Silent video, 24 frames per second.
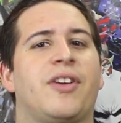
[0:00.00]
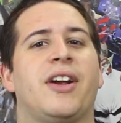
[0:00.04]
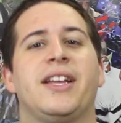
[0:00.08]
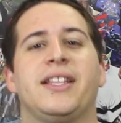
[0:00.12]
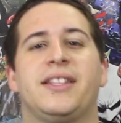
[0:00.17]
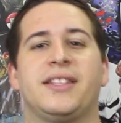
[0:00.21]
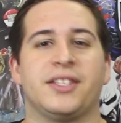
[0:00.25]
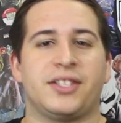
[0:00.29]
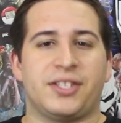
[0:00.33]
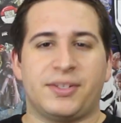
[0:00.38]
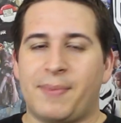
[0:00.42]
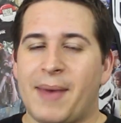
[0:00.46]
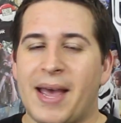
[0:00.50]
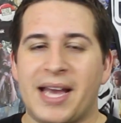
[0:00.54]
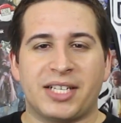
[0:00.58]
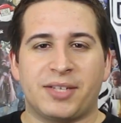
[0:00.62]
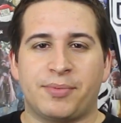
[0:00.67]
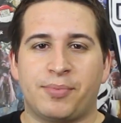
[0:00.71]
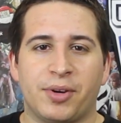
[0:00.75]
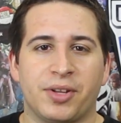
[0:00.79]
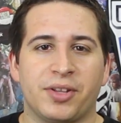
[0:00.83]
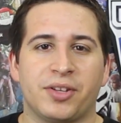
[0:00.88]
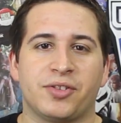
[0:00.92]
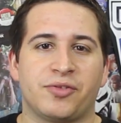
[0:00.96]
right, the Smash
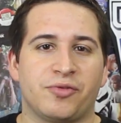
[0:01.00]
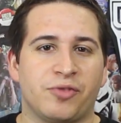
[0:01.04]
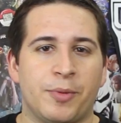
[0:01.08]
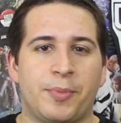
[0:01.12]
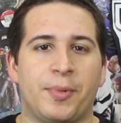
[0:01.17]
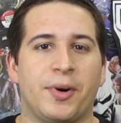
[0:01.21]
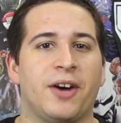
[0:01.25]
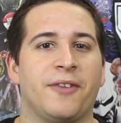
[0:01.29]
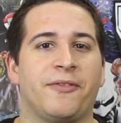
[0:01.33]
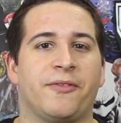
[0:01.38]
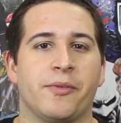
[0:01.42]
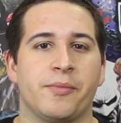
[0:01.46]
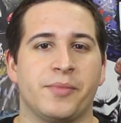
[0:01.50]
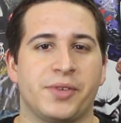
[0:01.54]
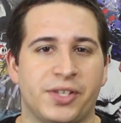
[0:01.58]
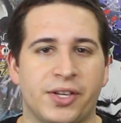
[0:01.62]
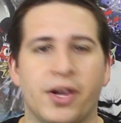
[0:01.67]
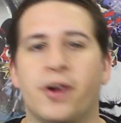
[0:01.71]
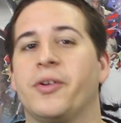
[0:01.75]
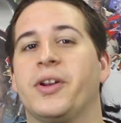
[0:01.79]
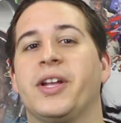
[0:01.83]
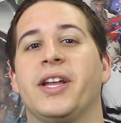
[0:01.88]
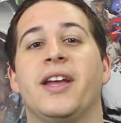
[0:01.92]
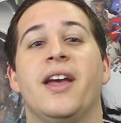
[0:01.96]
Brothers ripoff from
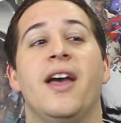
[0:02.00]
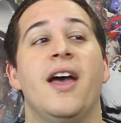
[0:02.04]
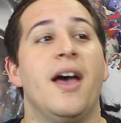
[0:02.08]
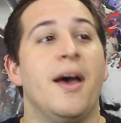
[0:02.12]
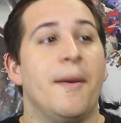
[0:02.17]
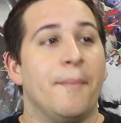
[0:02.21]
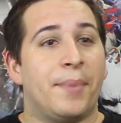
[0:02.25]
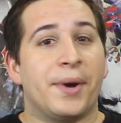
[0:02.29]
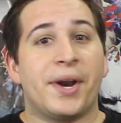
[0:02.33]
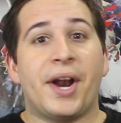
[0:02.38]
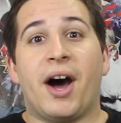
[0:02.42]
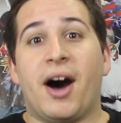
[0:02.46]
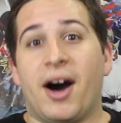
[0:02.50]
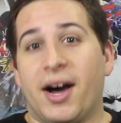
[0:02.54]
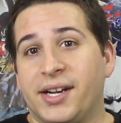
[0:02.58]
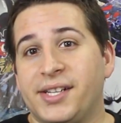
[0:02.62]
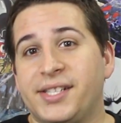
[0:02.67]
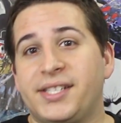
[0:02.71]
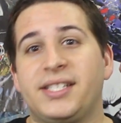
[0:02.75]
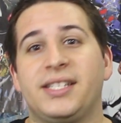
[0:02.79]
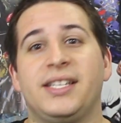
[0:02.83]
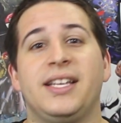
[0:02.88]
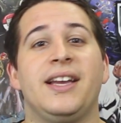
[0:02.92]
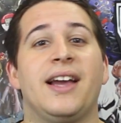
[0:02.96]
Sony. But
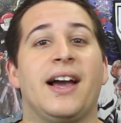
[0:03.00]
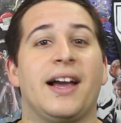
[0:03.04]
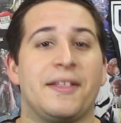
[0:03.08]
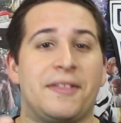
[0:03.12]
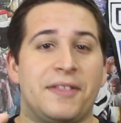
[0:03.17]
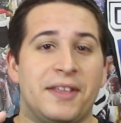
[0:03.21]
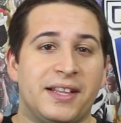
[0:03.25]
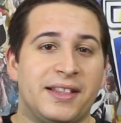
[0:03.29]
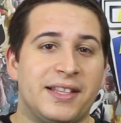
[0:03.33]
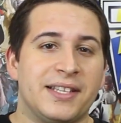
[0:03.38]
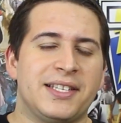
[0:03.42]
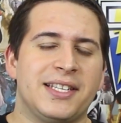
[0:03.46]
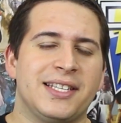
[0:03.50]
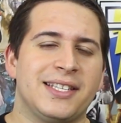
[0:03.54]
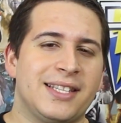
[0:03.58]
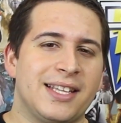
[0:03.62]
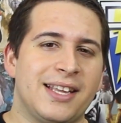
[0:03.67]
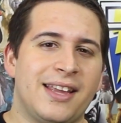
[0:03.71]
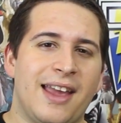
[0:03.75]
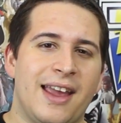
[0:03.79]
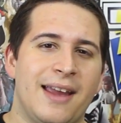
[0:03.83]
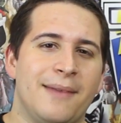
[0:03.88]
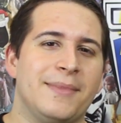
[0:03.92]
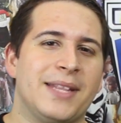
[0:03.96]
honestly, I think this is the
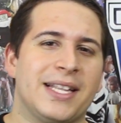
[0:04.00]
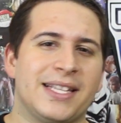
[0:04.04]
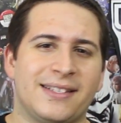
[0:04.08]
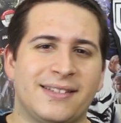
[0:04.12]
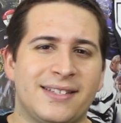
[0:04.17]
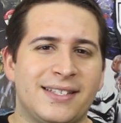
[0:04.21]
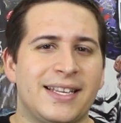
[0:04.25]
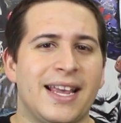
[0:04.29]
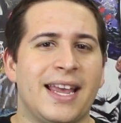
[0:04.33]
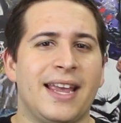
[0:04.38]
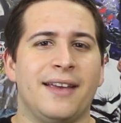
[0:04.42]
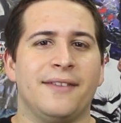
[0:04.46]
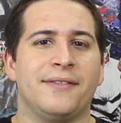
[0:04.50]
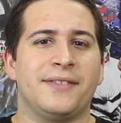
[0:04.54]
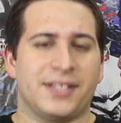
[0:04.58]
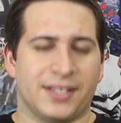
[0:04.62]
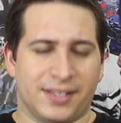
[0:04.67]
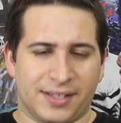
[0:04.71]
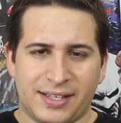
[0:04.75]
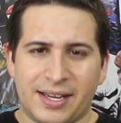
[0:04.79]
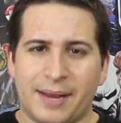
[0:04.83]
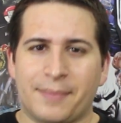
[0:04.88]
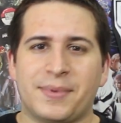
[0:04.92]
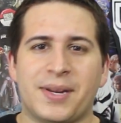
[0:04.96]
game that saves
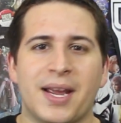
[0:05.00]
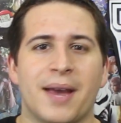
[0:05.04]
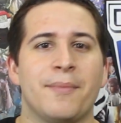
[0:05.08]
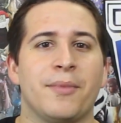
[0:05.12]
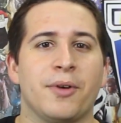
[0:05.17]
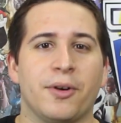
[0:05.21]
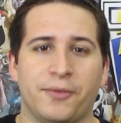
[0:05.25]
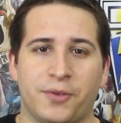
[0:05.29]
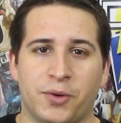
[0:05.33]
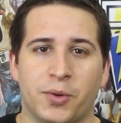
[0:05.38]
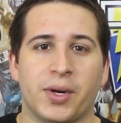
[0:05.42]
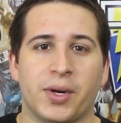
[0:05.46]
September of